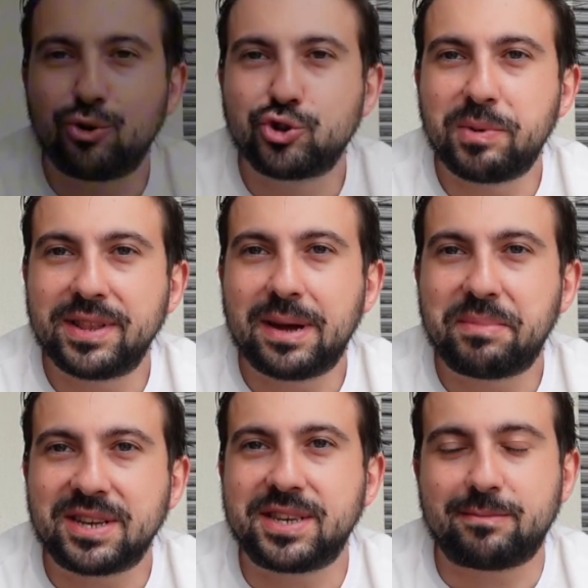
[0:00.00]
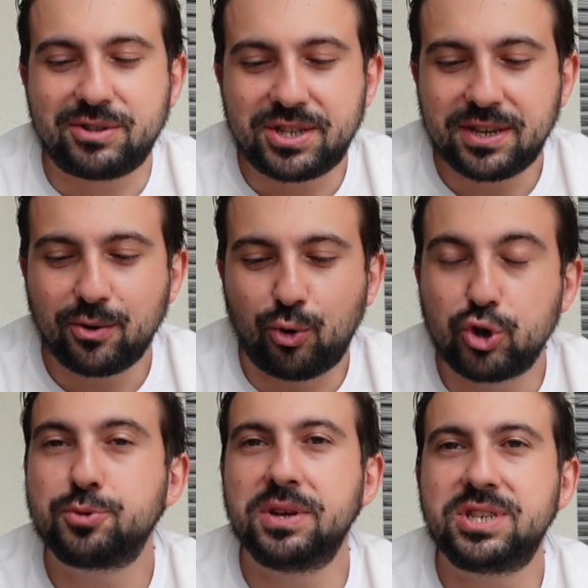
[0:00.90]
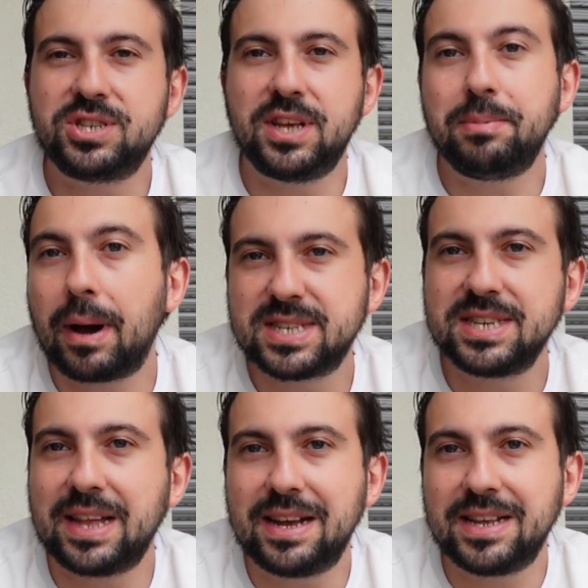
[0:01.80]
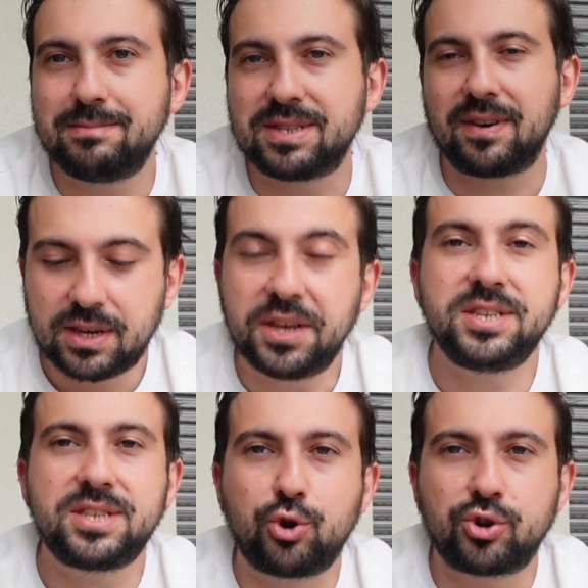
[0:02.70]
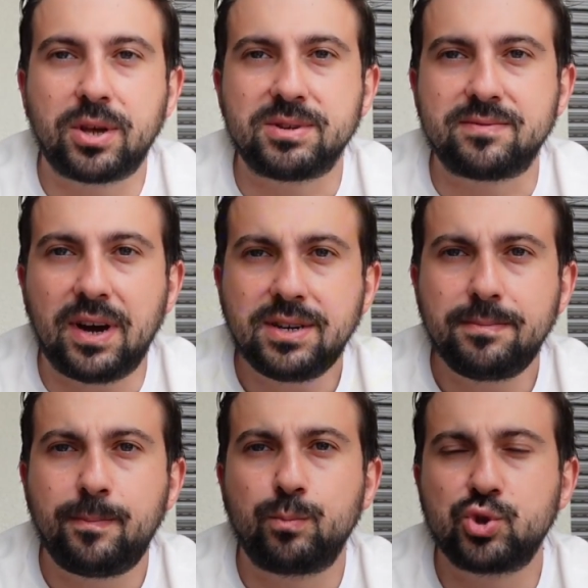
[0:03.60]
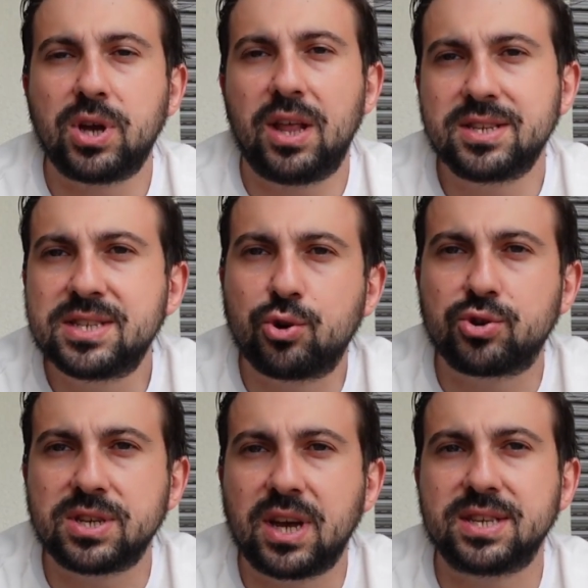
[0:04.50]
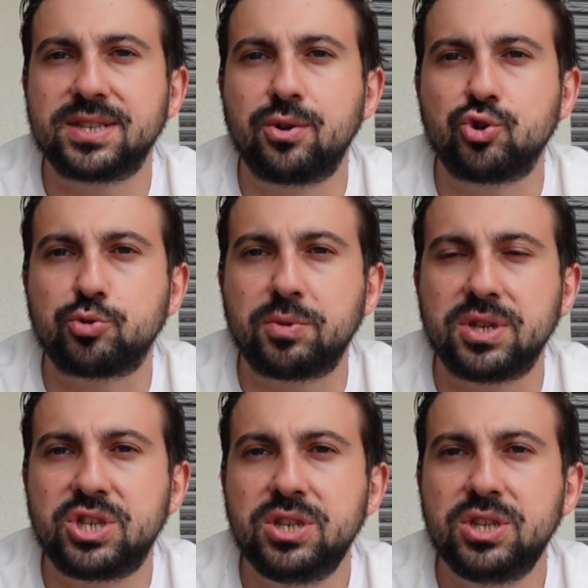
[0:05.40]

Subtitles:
mentioned Osman a little while ago. We also have some minor expenses for Osman. We have cat insurance. This health insurance is actually for Osman.